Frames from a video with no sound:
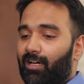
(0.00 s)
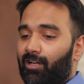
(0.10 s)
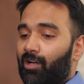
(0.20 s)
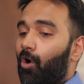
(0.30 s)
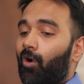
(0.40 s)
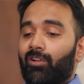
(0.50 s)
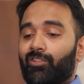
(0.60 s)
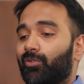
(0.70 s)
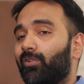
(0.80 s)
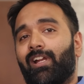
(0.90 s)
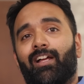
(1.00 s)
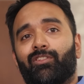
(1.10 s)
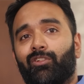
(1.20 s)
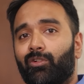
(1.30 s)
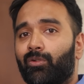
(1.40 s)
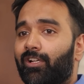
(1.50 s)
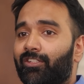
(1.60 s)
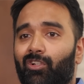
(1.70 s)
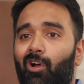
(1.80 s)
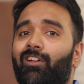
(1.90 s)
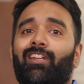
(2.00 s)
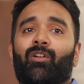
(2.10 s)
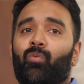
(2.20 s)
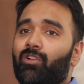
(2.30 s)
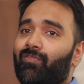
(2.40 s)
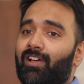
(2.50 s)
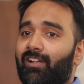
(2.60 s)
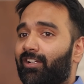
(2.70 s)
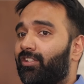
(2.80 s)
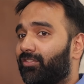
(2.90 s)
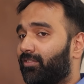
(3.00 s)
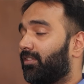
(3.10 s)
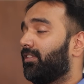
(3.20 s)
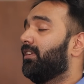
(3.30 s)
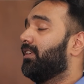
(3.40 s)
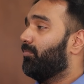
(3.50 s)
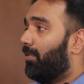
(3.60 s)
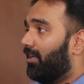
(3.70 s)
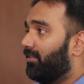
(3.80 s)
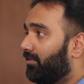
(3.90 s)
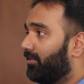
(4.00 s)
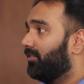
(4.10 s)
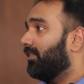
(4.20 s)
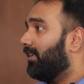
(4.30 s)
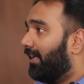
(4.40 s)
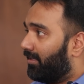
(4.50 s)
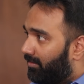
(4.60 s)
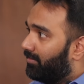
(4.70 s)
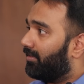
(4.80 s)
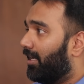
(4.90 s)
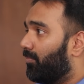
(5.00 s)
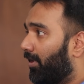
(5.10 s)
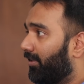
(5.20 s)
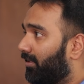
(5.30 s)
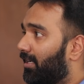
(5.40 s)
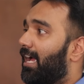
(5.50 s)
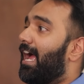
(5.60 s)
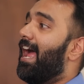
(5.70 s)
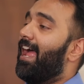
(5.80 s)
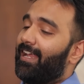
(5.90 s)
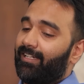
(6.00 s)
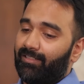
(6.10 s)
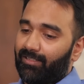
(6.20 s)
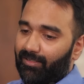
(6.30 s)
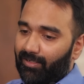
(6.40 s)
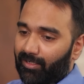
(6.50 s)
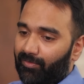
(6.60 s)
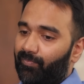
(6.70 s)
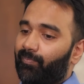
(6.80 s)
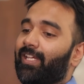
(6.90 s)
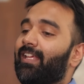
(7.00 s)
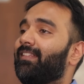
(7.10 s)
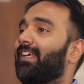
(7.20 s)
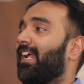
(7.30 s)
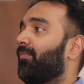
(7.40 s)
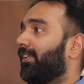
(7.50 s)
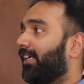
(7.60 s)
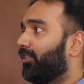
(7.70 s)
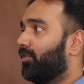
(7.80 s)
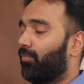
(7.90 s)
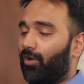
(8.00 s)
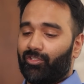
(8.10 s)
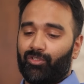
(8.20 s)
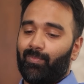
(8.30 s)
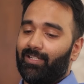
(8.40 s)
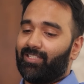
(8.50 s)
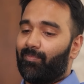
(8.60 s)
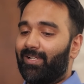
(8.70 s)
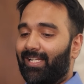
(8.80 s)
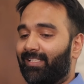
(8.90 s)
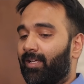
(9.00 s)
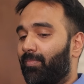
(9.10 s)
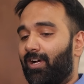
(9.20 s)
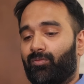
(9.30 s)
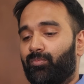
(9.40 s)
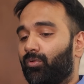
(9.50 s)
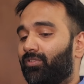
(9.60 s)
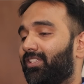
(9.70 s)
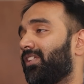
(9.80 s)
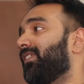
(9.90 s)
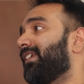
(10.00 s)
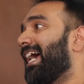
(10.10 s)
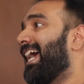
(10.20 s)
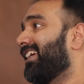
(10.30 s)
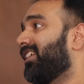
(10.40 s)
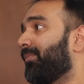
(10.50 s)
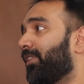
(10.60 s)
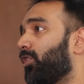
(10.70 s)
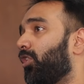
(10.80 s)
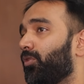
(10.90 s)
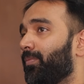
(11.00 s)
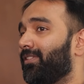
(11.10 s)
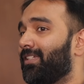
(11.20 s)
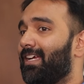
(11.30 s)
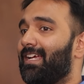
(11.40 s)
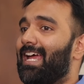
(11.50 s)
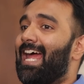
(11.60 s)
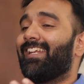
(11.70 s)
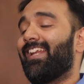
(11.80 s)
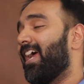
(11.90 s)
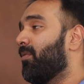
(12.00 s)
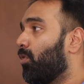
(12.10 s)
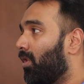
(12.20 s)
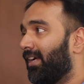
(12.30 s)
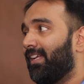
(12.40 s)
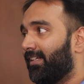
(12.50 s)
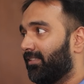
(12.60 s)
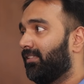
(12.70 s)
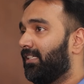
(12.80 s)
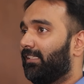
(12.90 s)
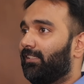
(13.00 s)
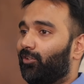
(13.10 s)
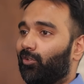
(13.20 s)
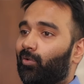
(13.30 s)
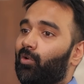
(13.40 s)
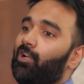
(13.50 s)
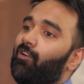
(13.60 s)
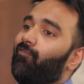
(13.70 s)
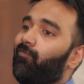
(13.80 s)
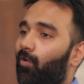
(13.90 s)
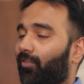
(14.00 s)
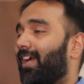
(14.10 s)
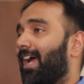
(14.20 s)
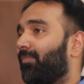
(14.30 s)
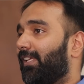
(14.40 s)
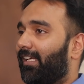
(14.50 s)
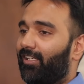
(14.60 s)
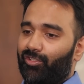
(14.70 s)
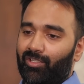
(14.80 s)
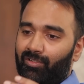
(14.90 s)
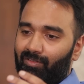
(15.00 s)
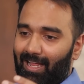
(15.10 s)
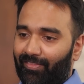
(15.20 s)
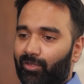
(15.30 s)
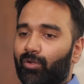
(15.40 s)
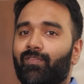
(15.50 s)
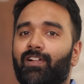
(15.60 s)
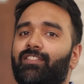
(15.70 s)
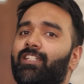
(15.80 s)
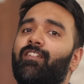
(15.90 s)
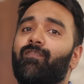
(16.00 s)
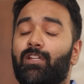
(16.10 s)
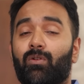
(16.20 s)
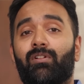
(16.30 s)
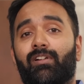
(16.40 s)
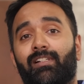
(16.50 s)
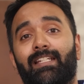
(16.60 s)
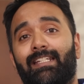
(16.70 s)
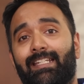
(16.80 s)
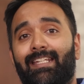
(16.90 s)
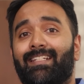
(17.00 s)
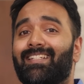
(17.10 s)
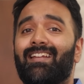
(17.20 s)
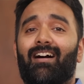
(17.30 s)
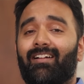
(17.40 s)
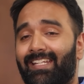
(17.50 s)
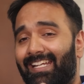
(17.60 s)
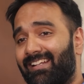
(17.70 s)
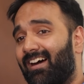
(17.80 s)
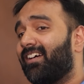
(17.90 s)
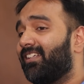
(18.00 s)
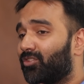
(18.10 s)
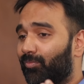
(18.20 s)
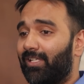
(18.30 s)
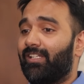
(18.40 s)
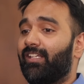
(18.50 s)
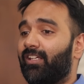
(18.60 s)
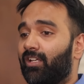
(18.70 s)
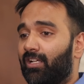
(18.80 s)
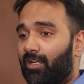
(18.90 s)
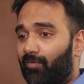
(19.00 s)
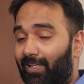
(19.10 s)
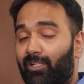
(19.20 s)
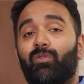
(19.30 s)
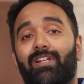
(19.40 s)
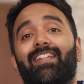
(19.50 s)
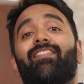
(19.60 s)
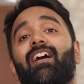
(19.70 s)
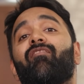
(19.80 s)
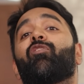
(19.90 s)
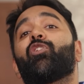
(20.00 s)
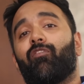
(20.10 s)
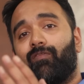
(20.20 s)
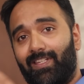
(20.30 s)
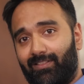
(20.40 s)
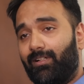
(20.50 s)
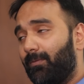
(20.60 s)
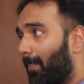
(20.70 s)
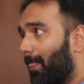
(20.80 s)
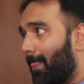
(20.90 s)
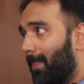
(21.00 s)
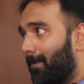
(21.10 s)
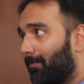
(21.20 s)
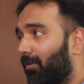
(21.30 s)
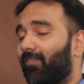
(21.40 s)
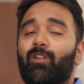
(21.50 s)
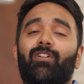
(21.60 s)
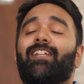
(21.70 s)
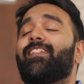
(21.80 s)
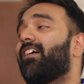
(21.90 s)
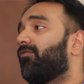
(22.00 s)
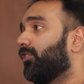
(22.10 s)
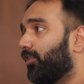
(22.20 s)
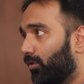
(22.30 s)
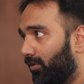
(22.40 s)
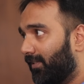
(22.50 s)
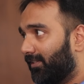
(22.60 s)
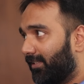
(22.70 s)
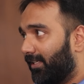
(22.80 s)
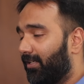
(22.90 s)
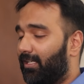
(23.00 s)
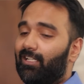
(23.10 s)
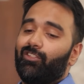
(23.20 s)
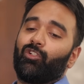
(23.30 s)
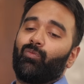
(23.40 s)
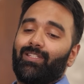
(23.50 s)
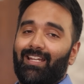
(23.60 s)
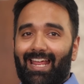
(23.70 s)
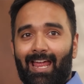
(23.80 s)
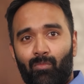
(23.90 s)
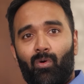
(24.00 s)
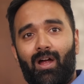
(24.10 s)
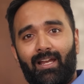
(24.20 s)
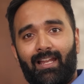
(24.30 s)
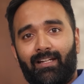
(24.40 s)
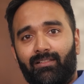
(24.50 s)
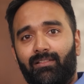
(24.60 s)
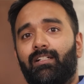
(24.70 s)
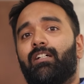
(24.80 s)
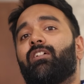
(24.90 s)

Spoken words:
All the student has to do is contact one of our registered partners like RightPath and begin their application process by submitting their passport, CV, academic documents, and an MOI letter. So for the application at the university, we don't really need an IELTS or PTE. We do need that for your visa, but we don't need that for the university. So with an MOI letter,